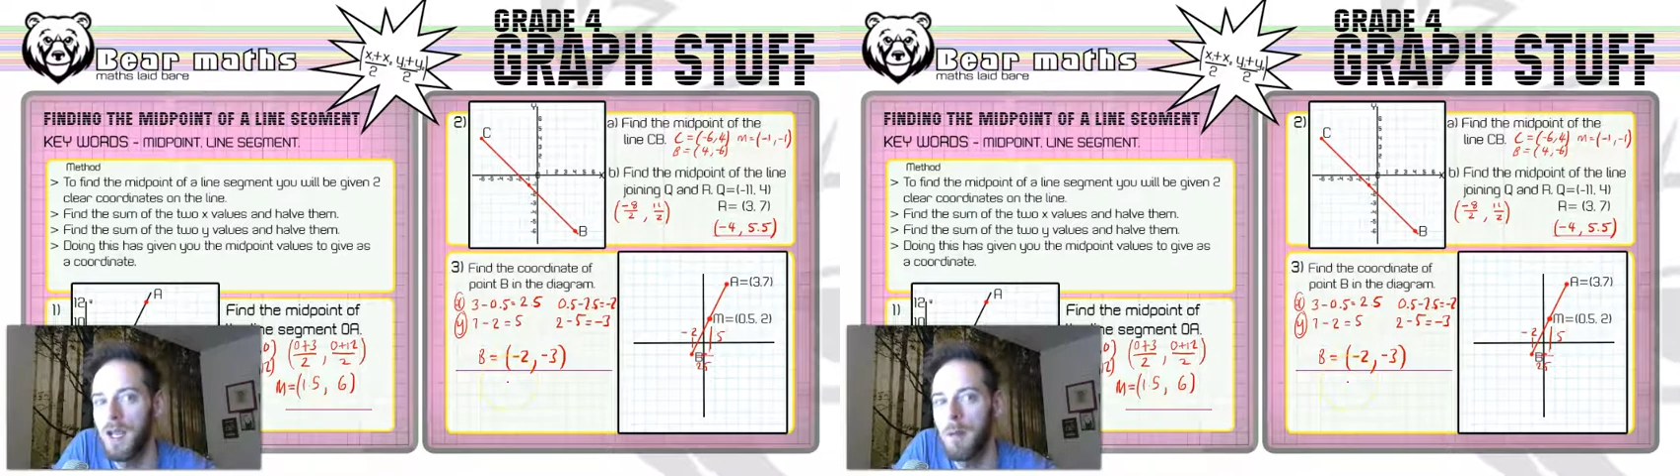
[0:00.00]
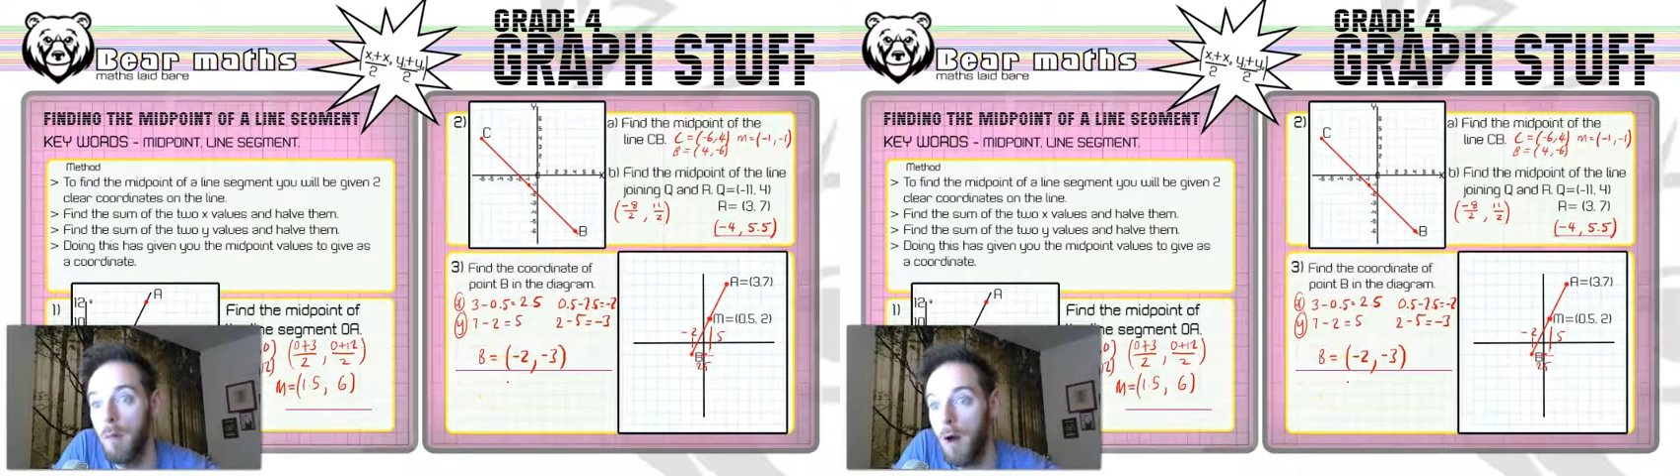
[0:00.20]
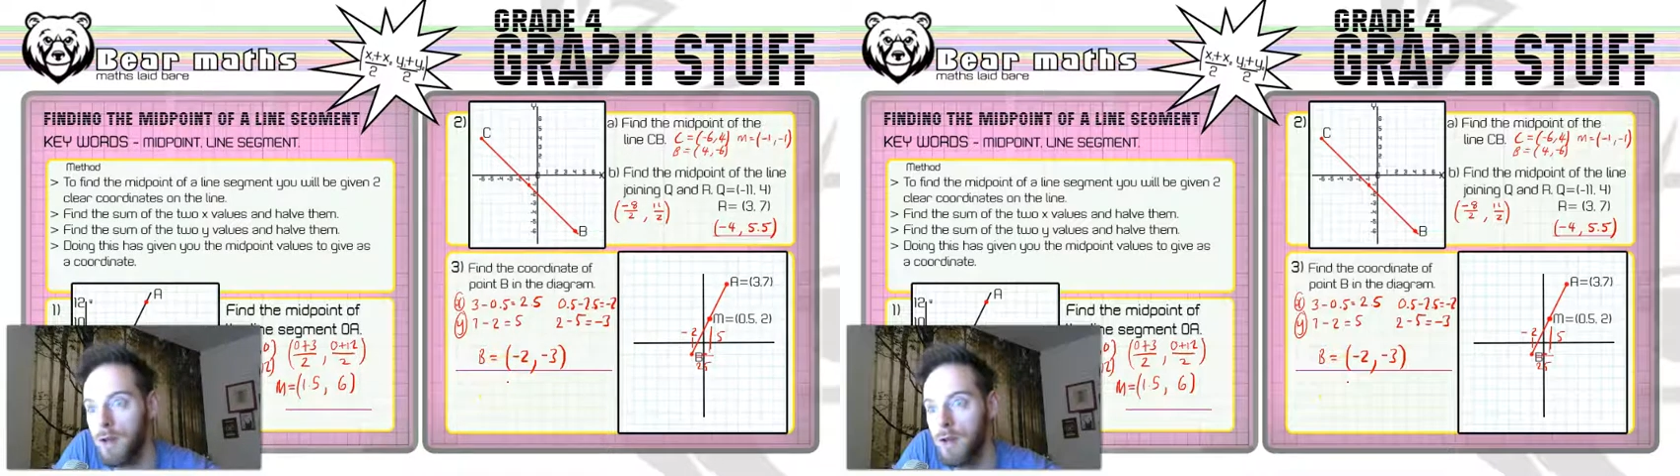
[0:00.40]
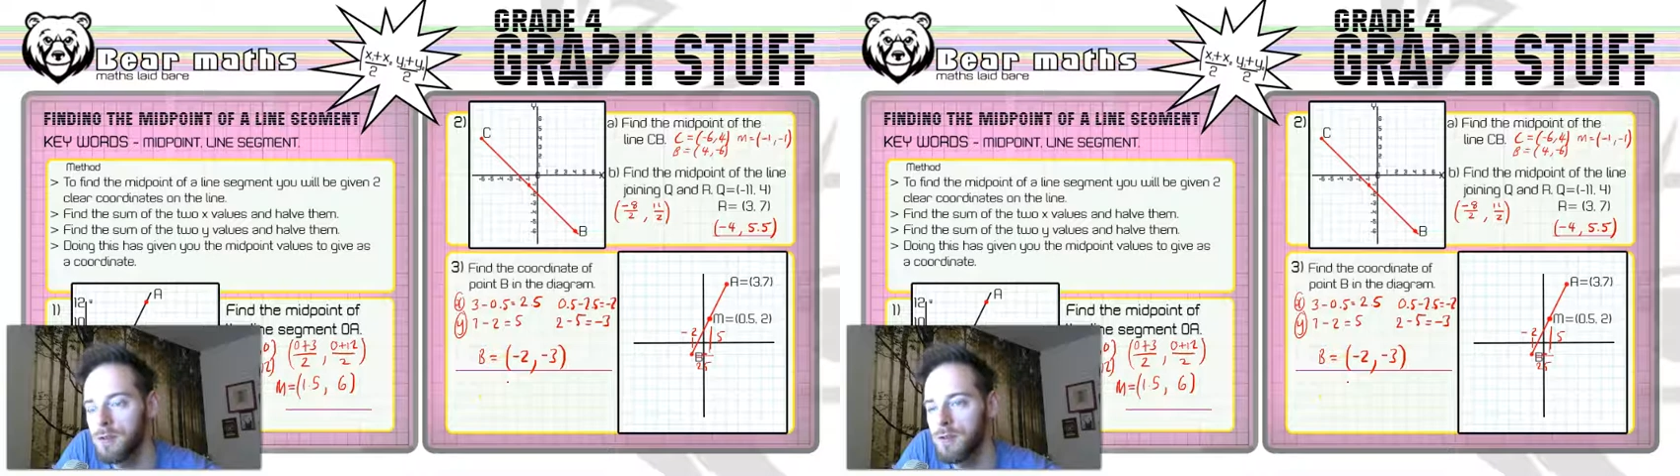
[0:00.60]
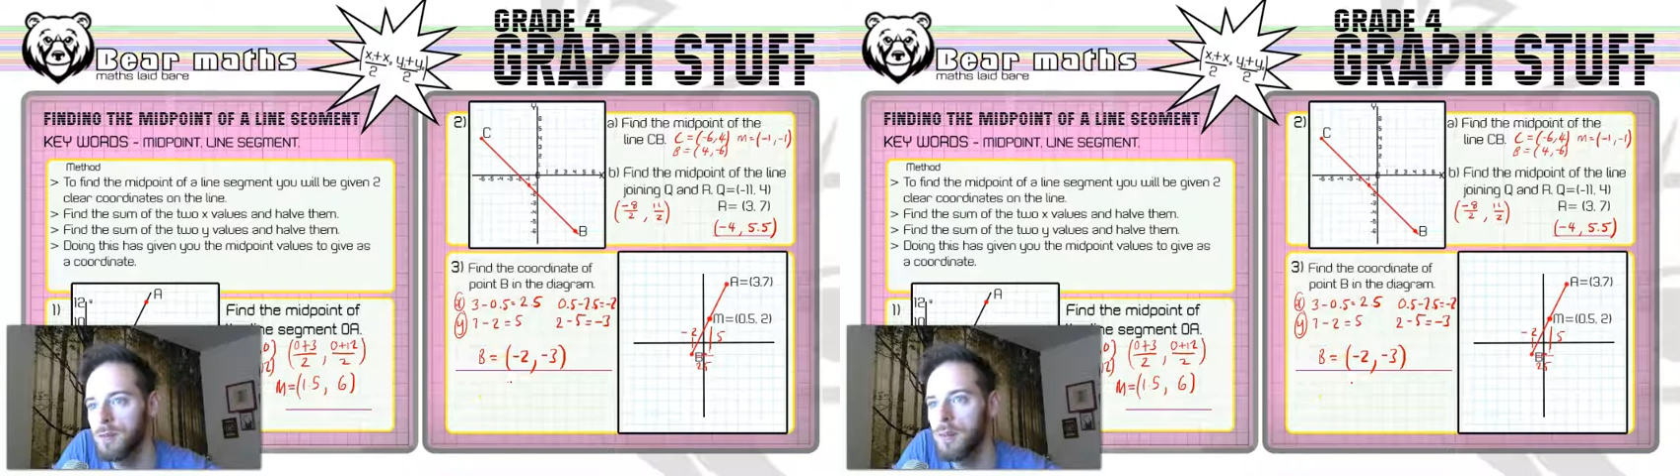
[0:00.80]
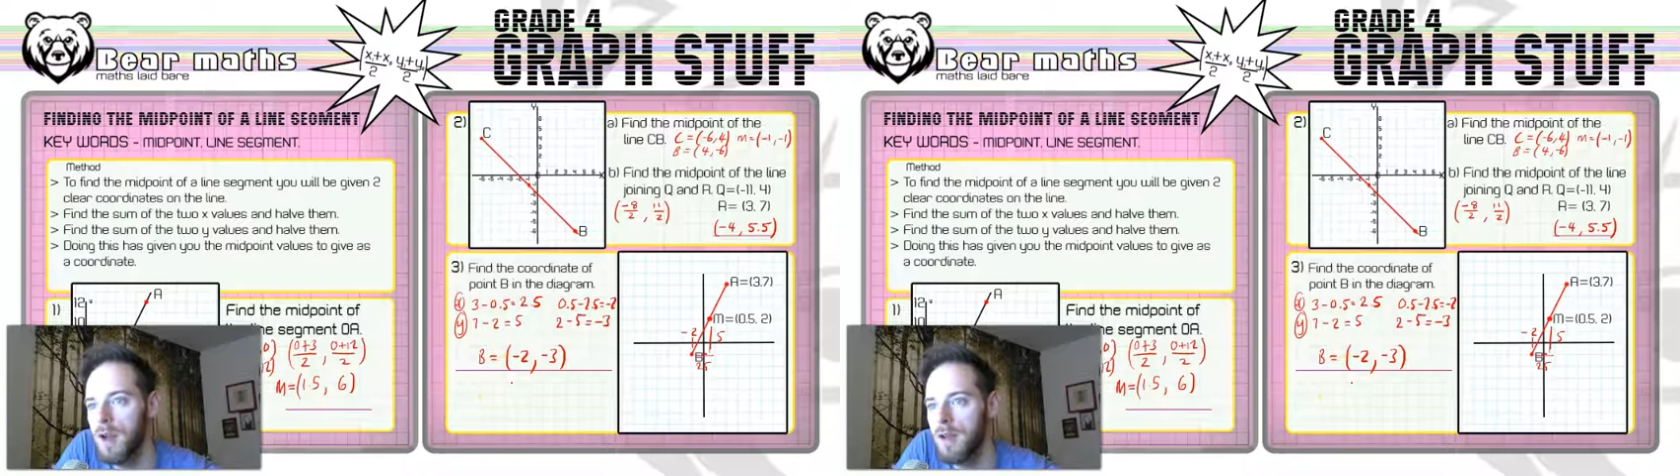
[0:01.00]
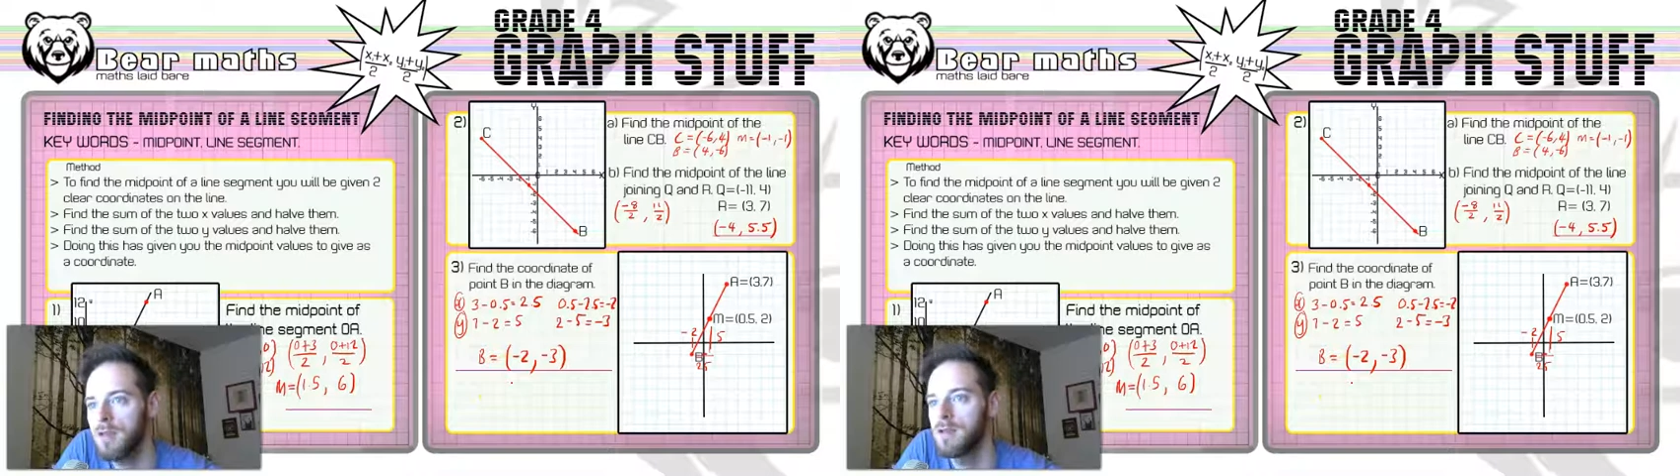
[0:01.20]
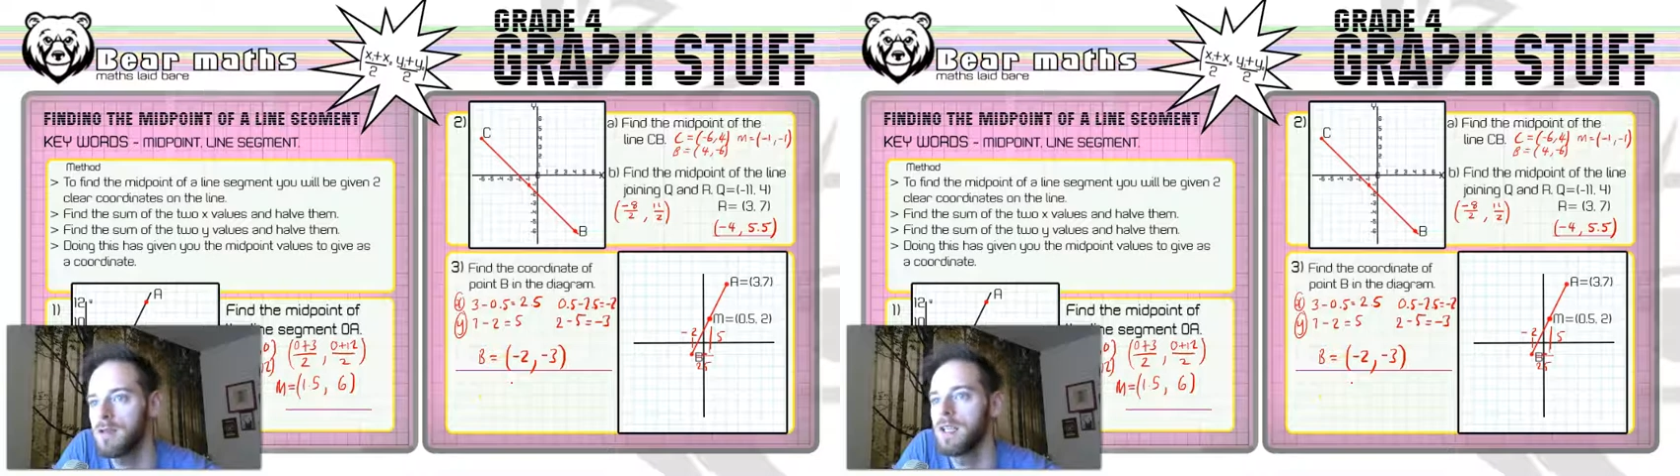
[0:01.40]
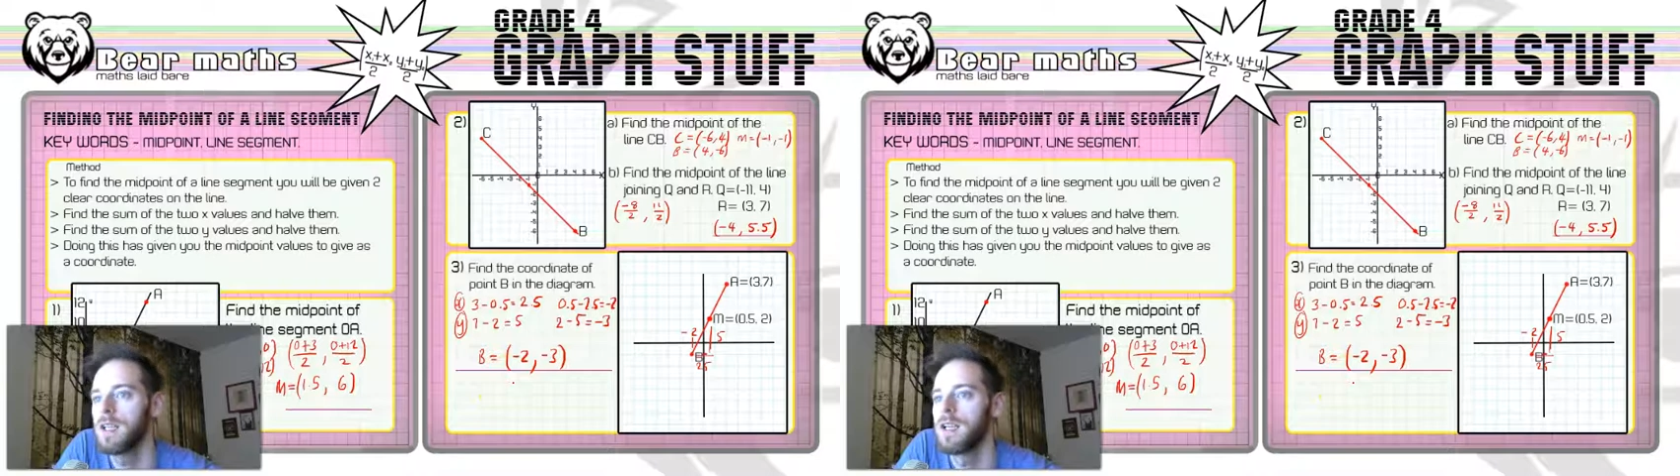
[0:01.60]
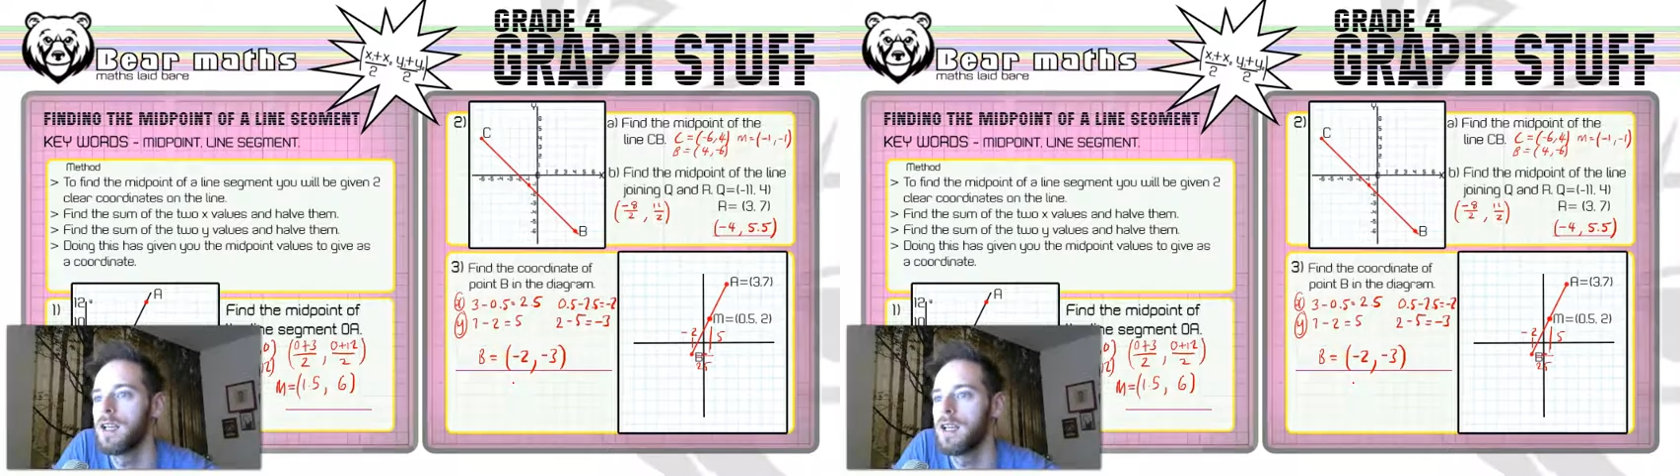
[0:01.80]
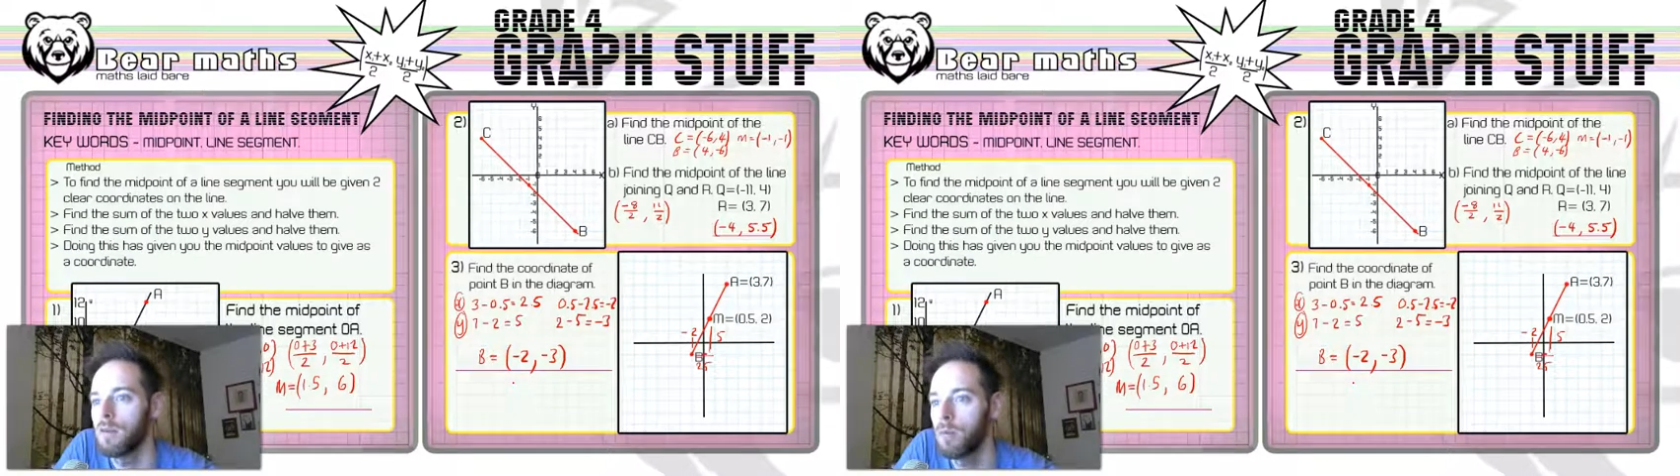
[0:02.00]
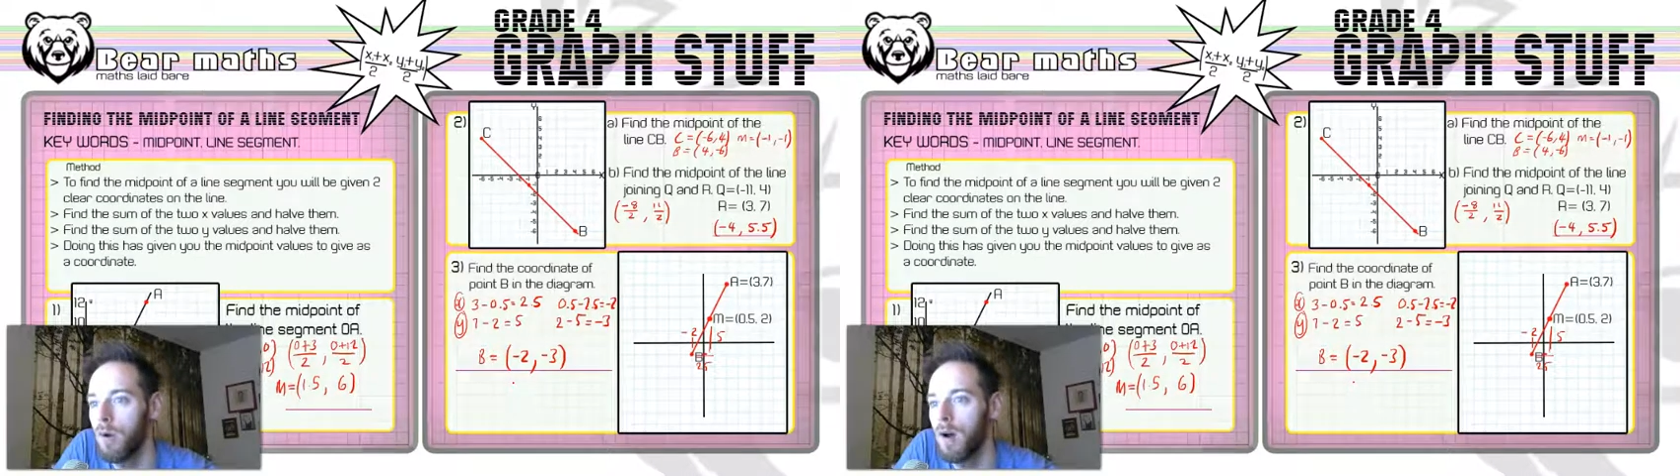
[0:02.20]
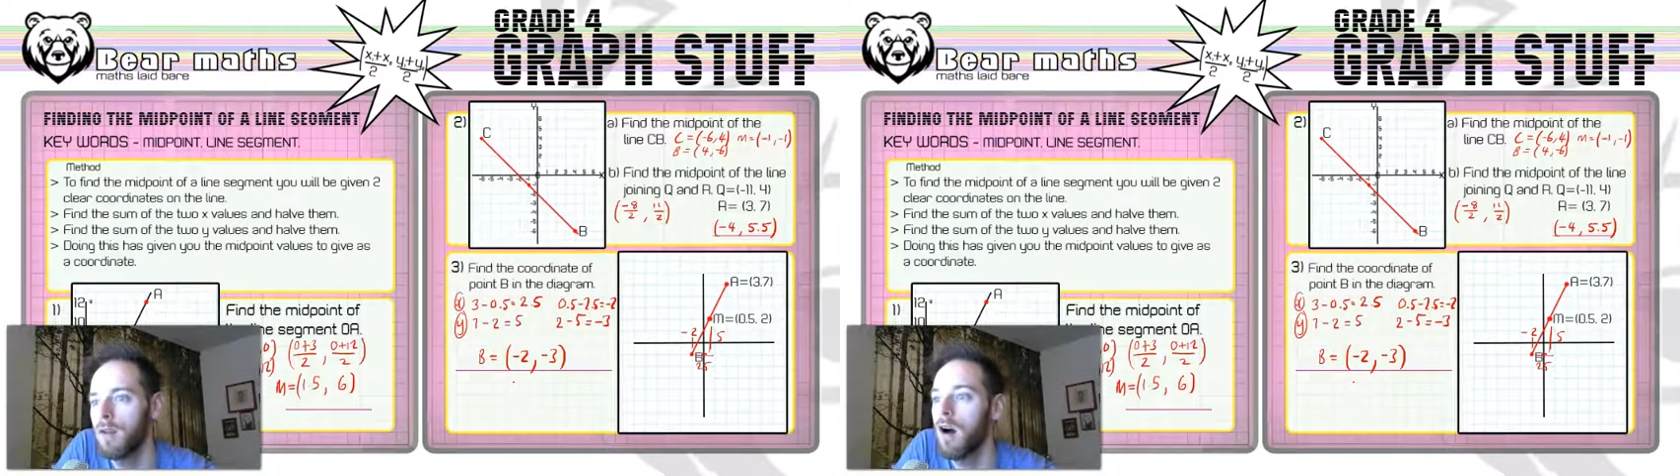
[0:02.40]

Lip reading: Minus 2 plus 3 is 1.